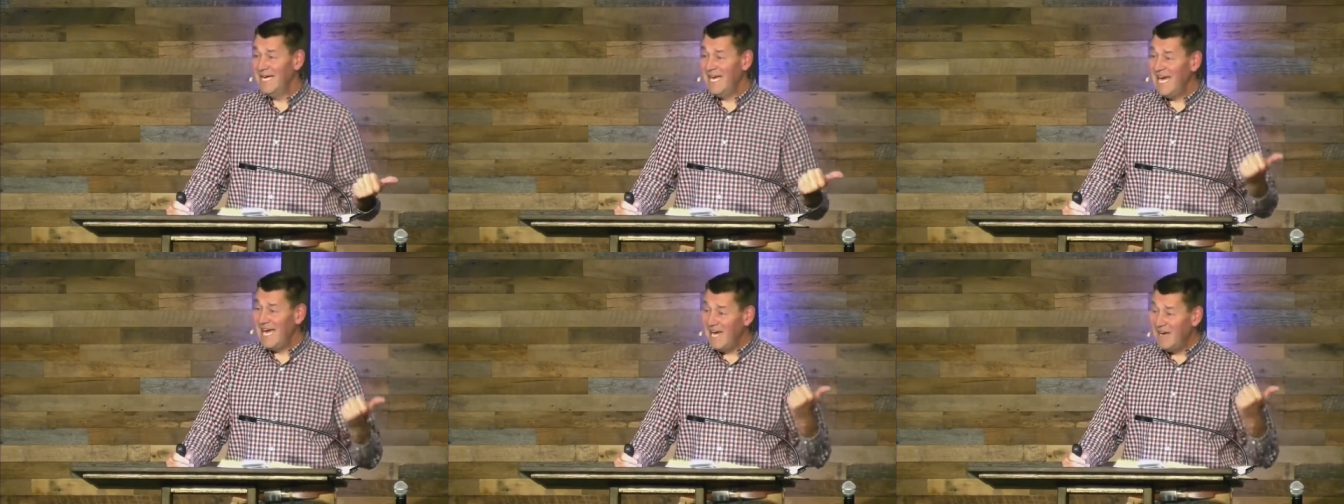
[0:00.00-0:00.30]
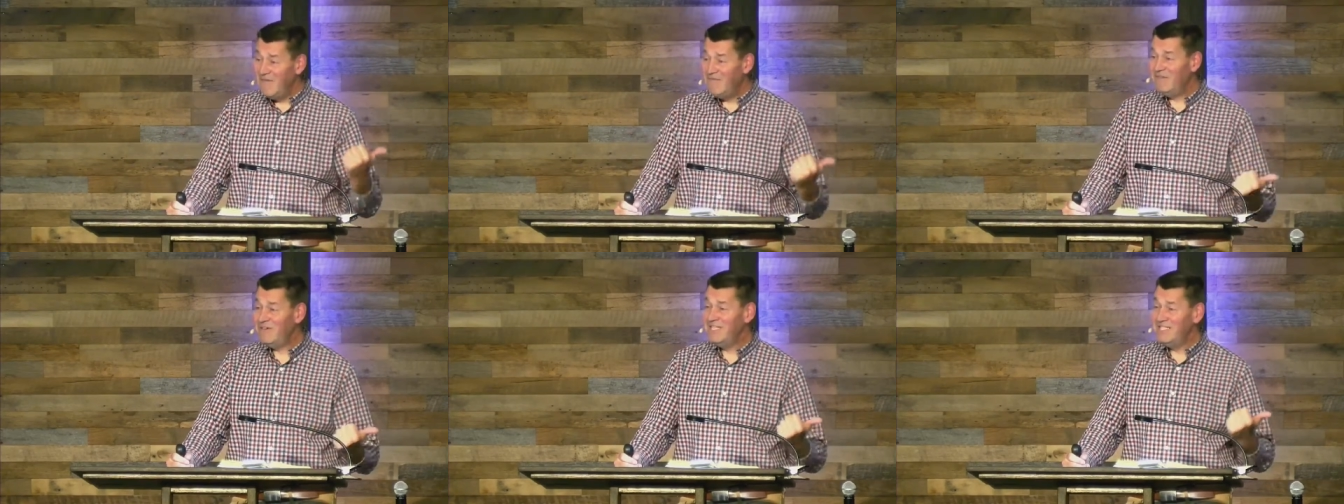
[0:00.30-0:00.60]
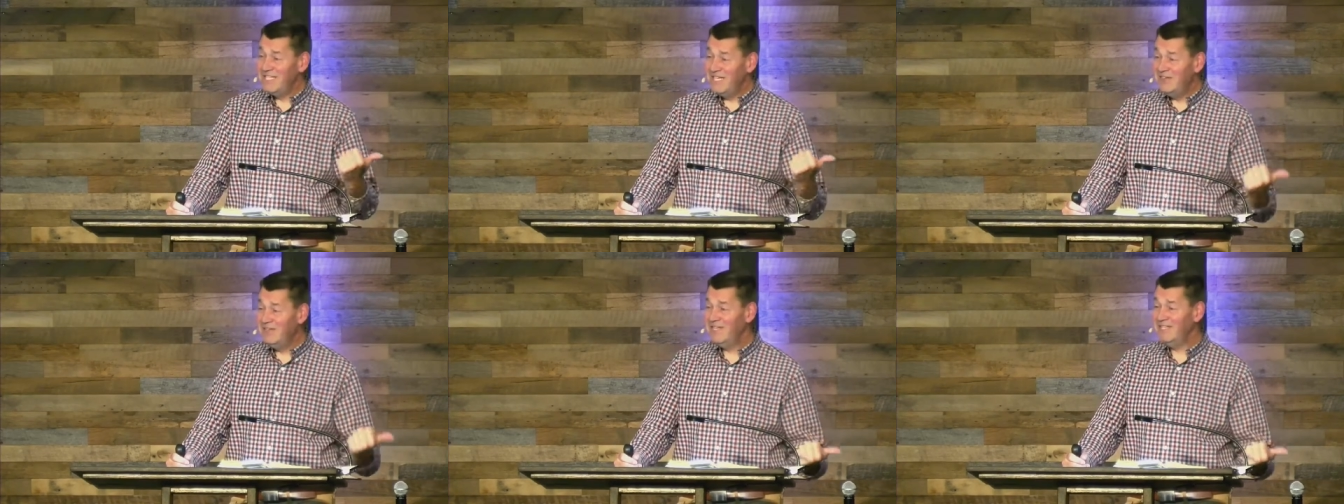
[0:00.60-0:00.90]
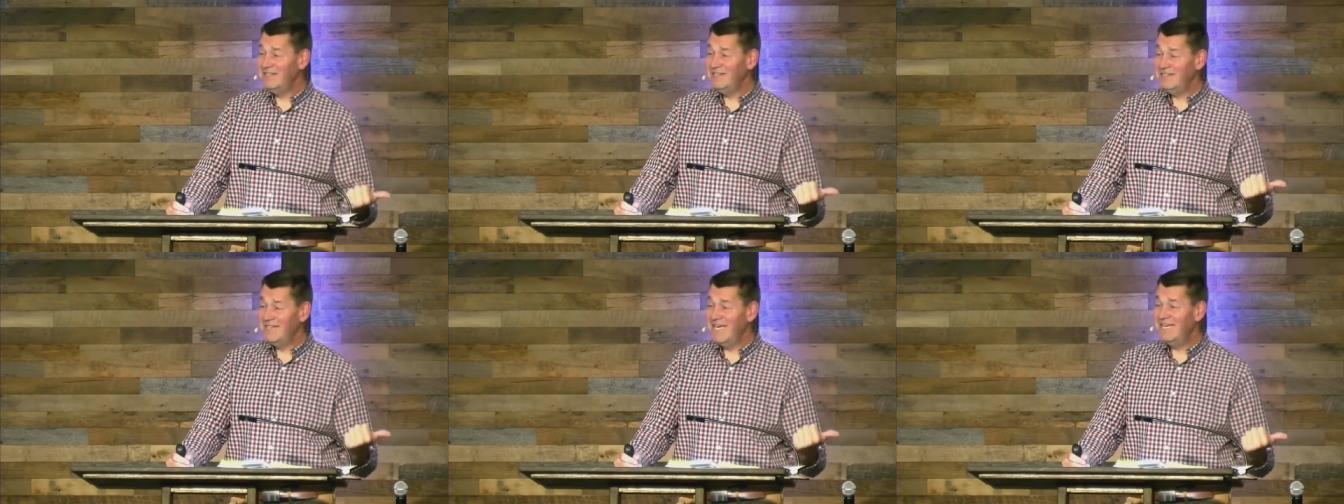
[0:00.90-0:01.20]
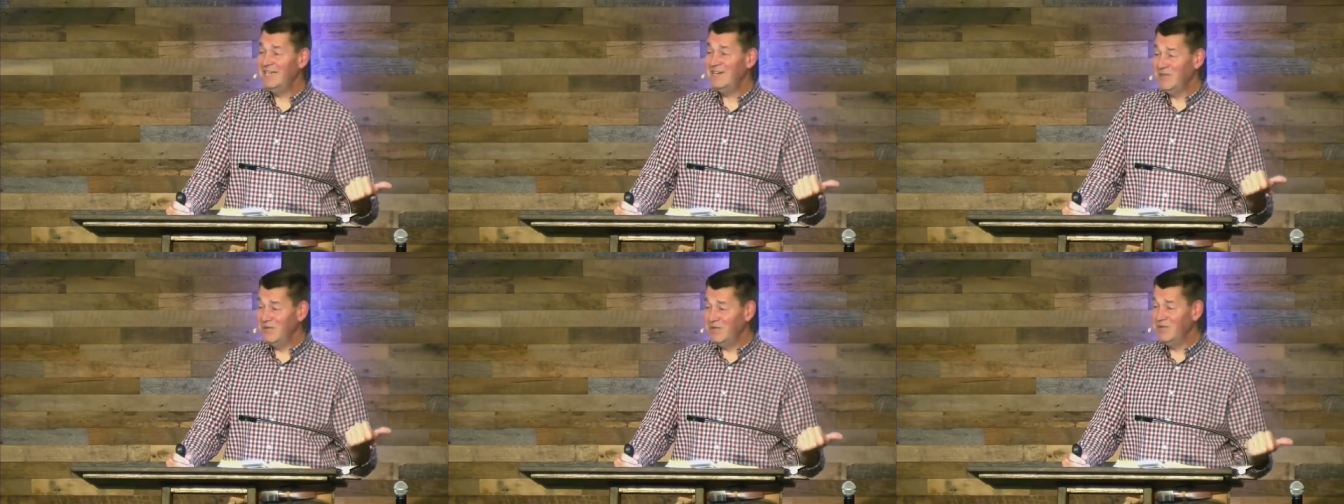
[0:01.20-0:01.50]
Every generation's had
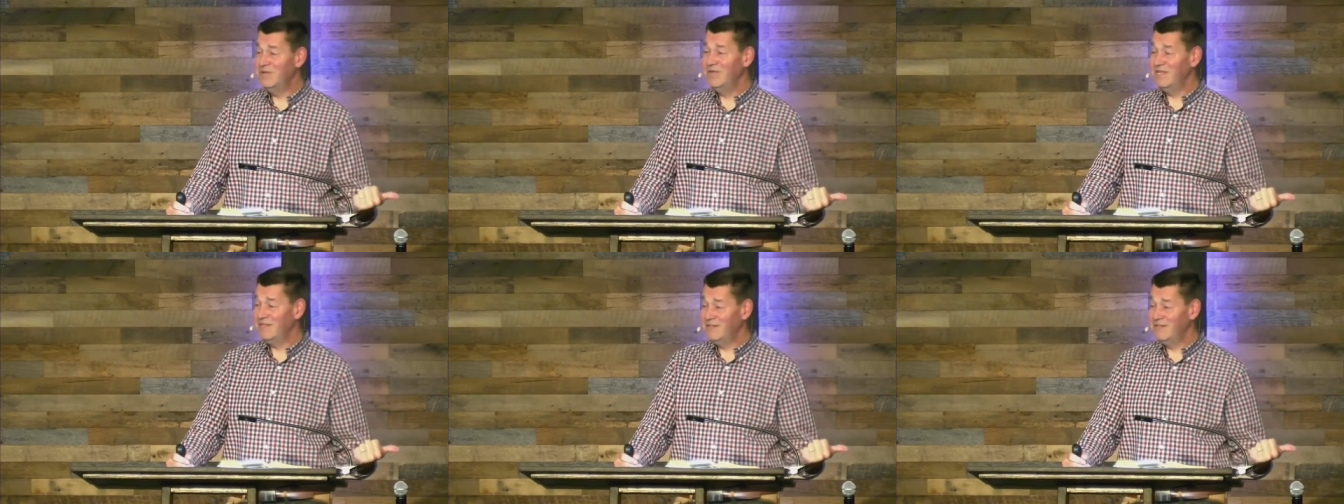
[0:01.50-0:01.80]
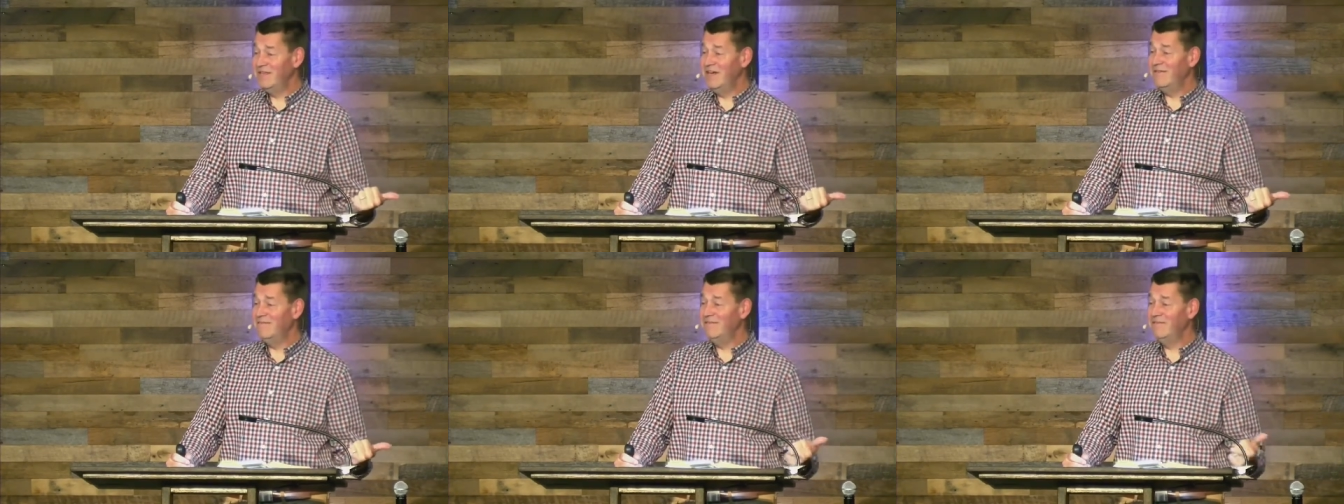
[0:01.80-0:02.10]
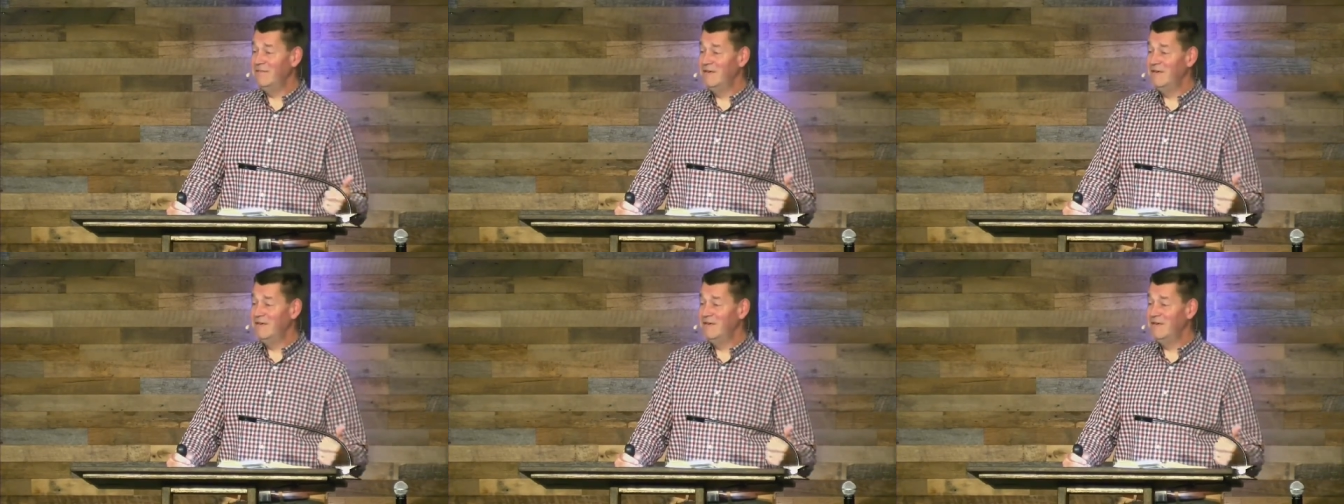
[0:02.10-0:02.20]
to go through this stuff